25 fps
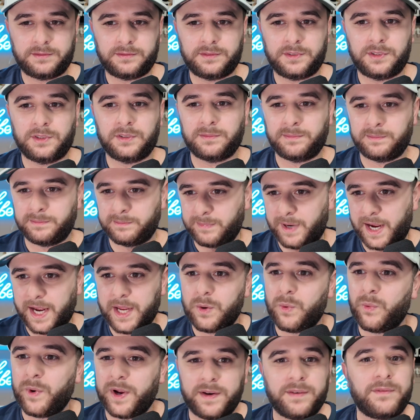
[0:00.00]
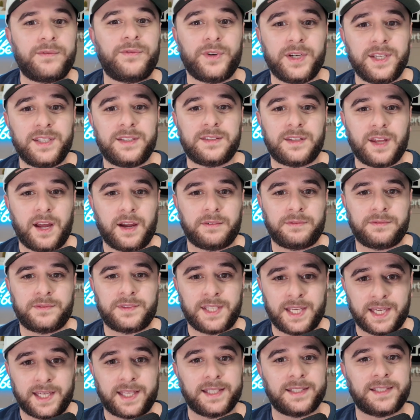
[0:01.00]
You might win free stuff,
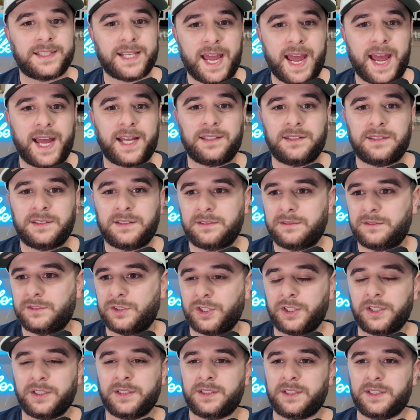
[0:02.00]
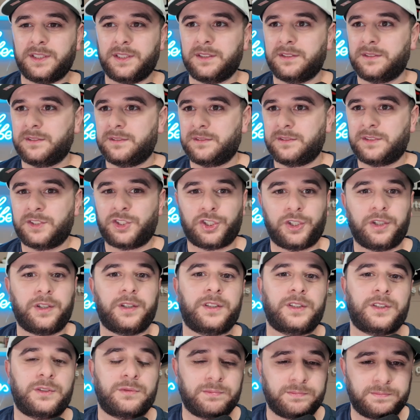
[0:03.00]
tickets, hats, jerseys,
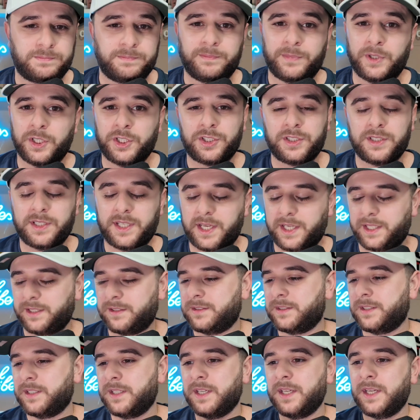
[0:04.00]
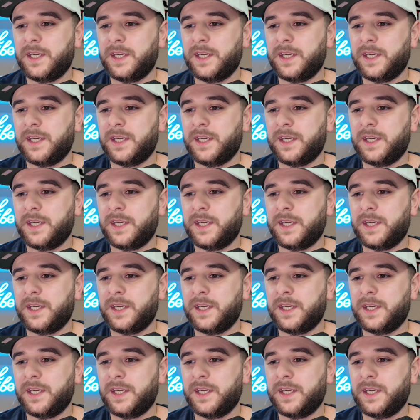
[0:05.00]
shirts, merchandise.